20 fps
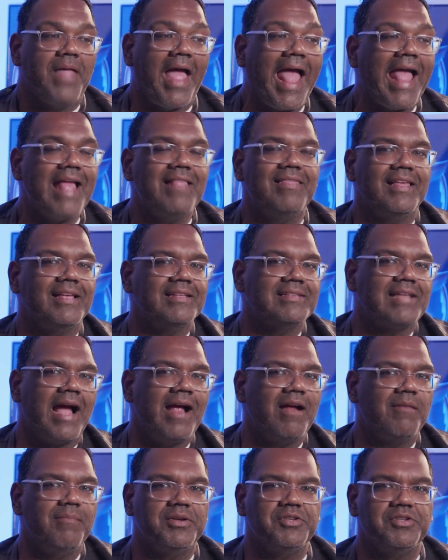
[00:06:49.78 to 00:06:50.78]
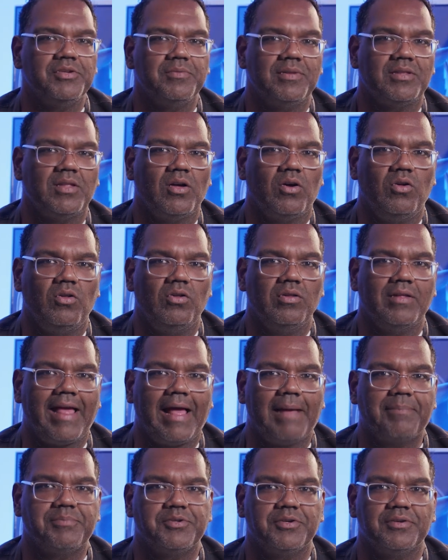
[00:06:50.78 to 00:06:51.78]
And the entire mission with the whole
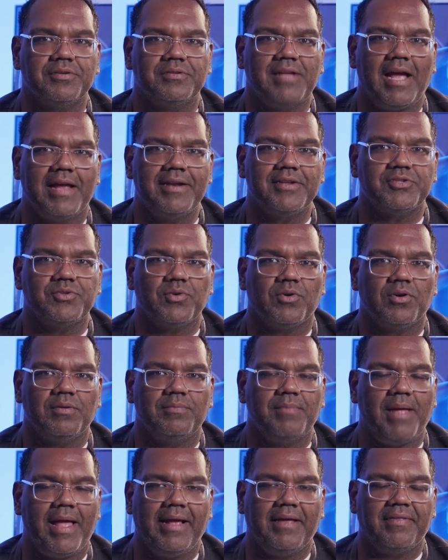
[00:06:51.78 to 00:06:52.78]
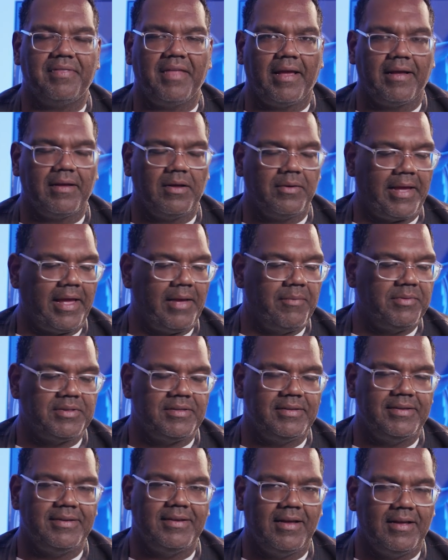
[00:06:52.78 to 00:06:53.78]
captured dinosaur egg thing, okay, with
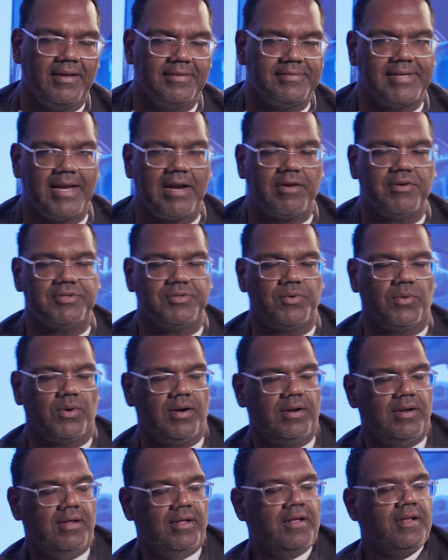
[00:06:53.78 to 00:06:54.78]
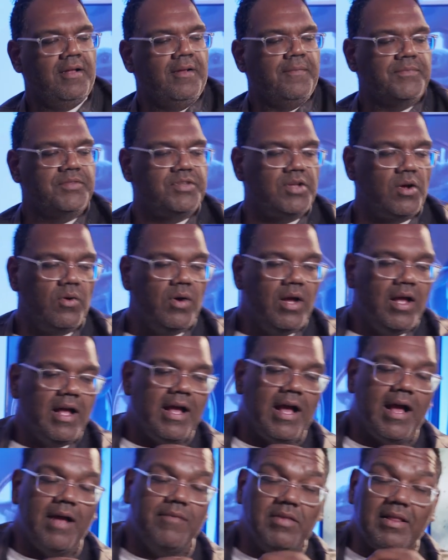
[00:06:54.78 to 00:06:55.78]
the pterosaur. So,
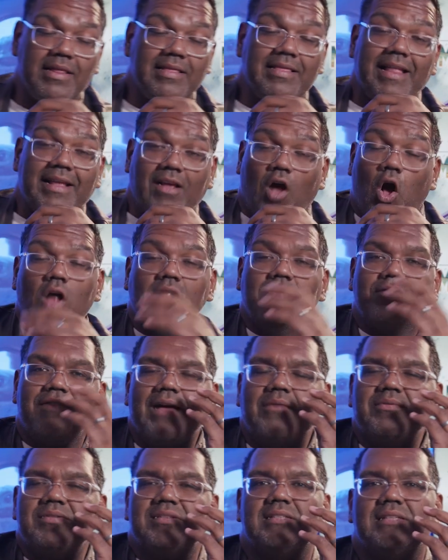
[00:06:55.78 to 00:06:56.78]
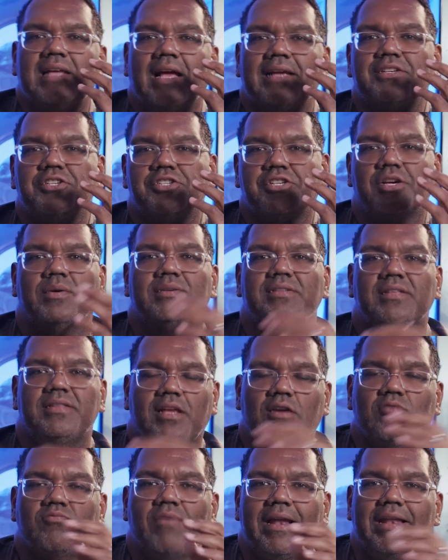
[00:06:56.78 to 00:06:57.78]
like, all of that was designed to show us that
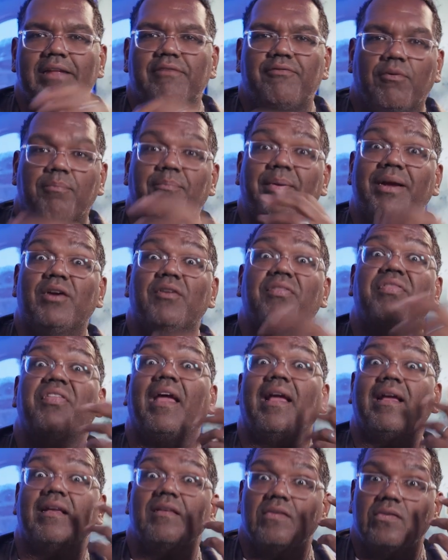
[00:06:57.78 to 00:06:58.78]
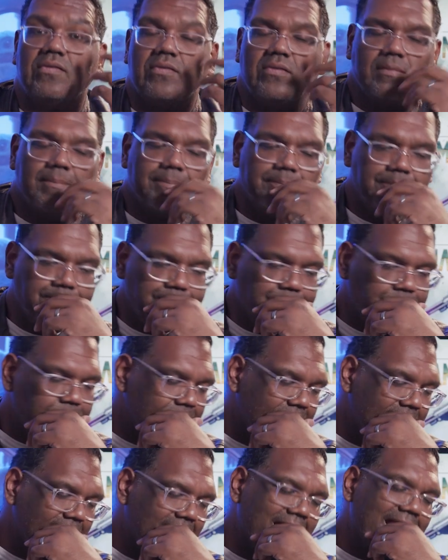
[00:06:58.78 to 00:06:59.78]
they're ready for bigger things.
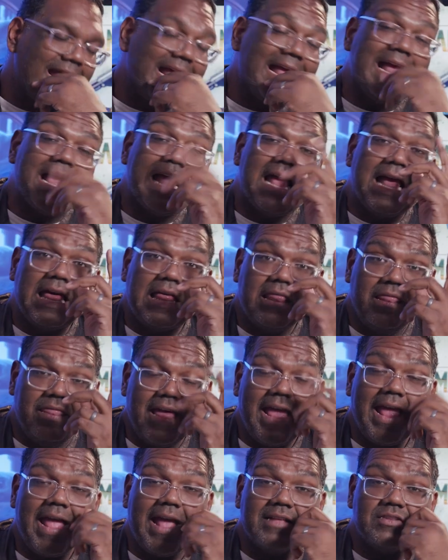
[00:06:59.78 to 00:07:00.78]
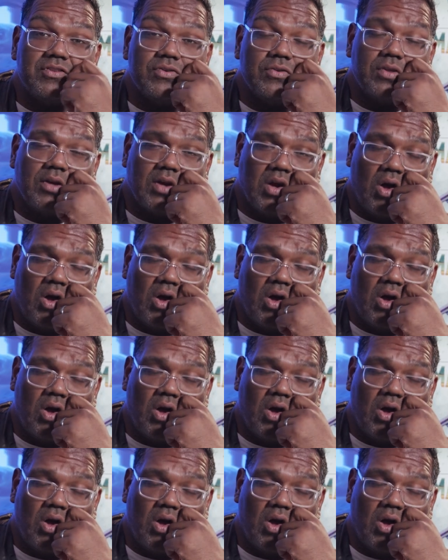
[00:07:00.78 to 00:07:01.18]
They answer the